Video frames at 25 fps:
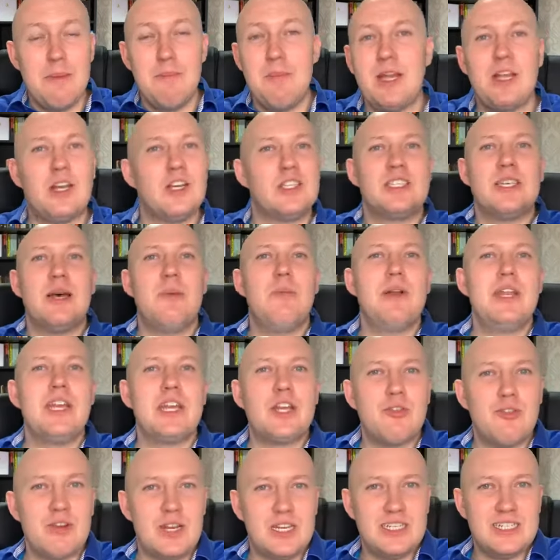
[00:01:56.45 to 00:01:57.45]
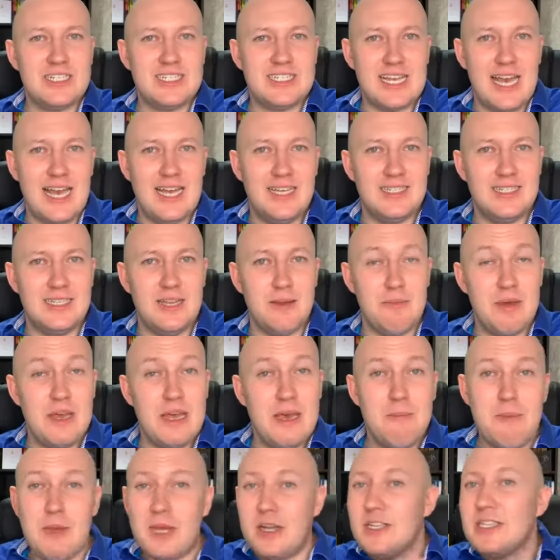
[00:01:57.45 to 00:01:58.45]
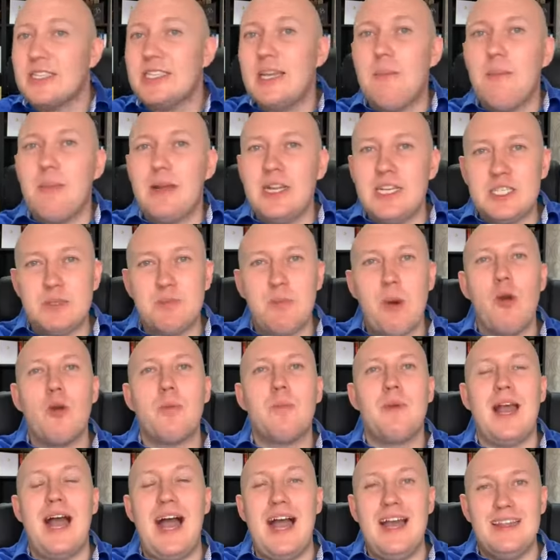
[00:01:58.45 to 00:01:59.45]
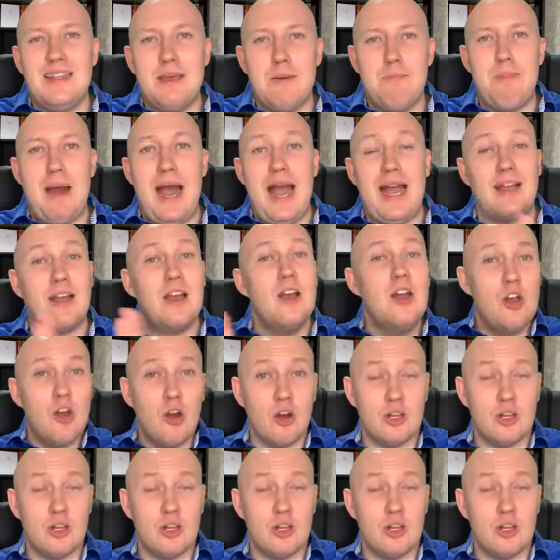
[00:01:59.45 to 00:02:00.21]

because somebody criticized them, because somebody spoke behind their back